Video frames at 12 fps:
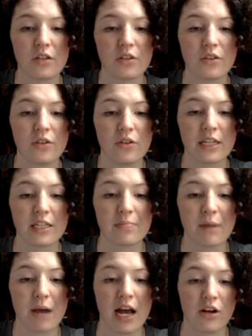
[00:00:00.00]
do this
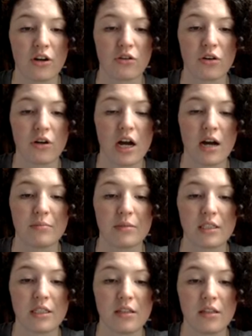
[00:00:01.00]
by
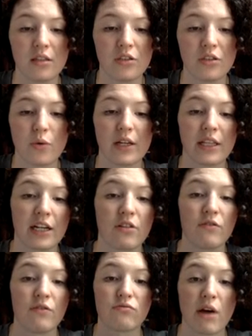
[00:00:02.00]
doing like
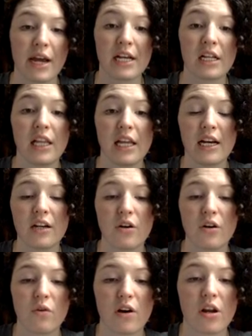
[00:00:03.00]
a right click,
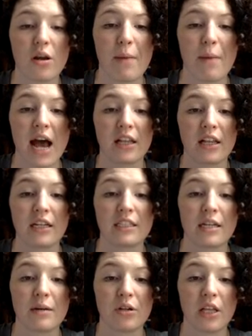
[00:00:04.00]
or on a Mac, like a
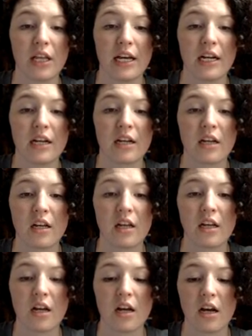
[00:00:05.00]
double click
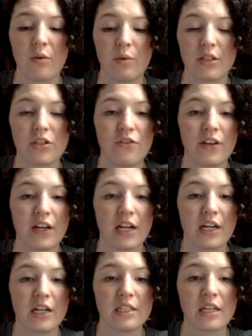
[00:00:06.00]
with 2
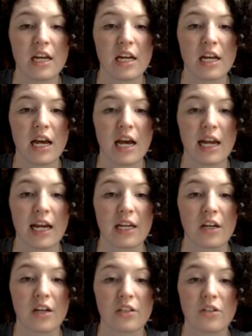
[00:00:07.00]
fingers. And I can
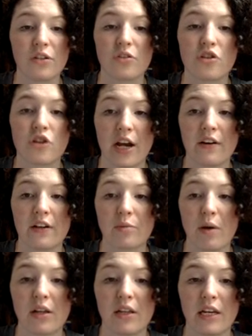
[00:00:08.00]
also do share as
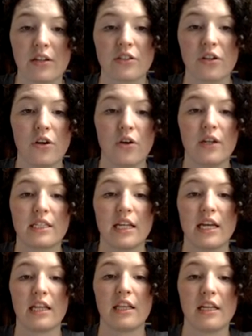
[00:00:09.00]
well here. So notice
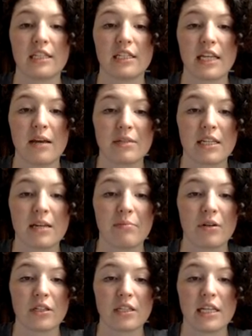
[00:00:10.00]
that the same
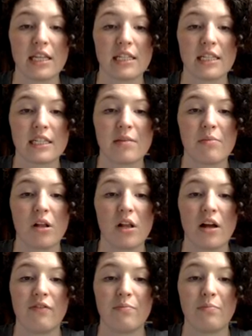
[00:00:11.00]
symbol, see this symbol
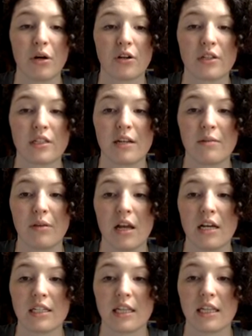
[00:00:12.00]
of person
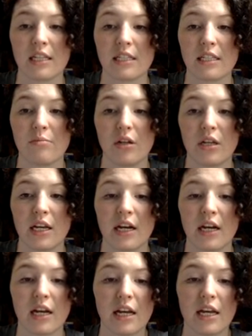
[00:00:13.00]
plus and this symbol
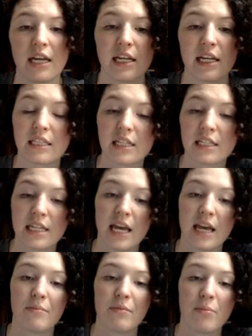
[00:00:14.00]
here is the
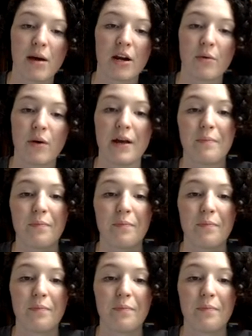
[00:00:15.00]
same no matter what.